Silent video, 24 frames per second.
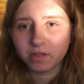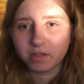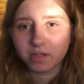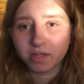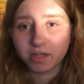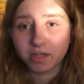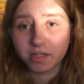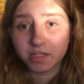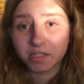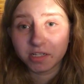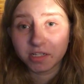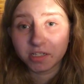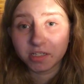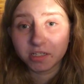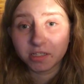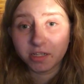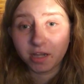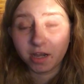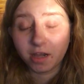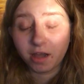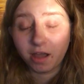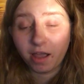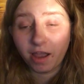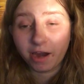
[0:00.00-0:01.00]
Because
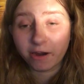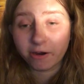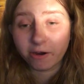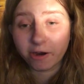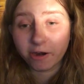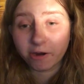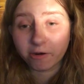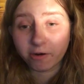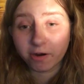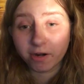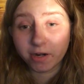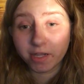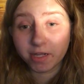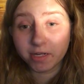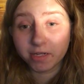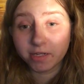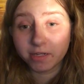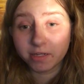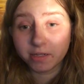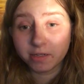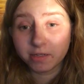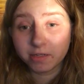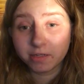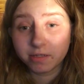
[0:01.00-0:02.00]
Harry greeted
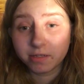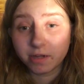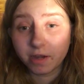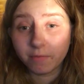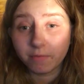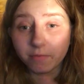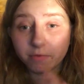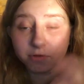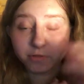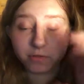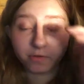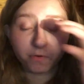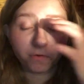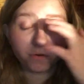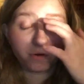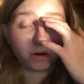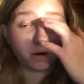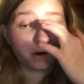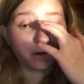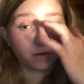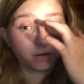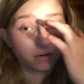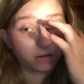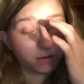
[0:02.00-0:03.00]

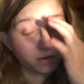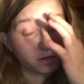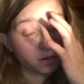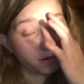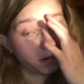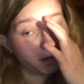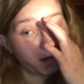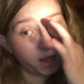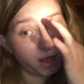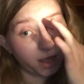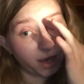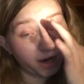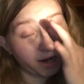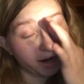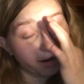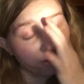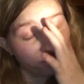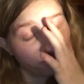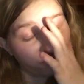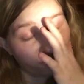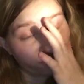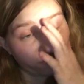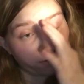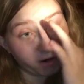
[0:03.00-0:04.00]
Dumbledore like an
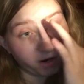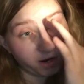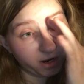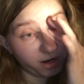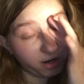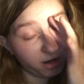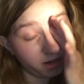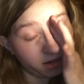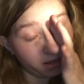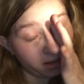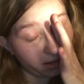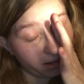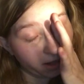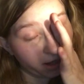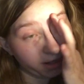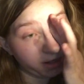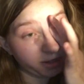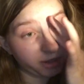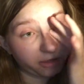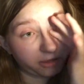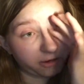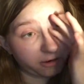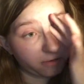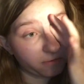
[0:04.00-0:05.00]
old friend, like
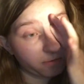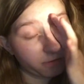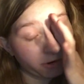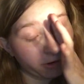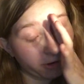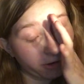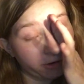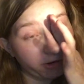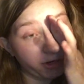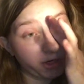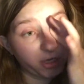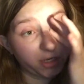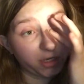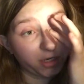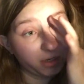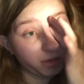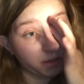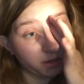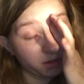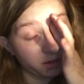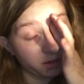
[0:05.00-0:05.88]
the third brother did,